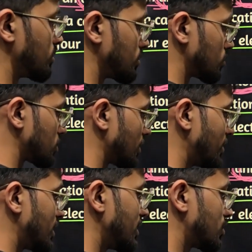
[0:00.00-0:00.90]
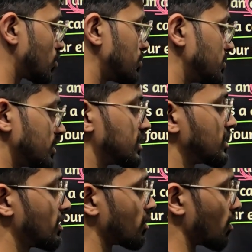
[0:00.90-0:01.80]
So 17th group, this is a
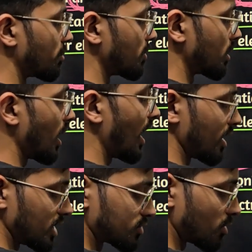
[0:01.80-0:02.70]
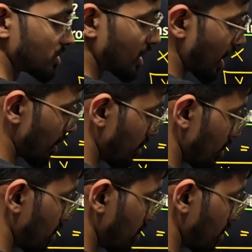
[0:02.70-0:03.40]
non-metal. This forms an anion.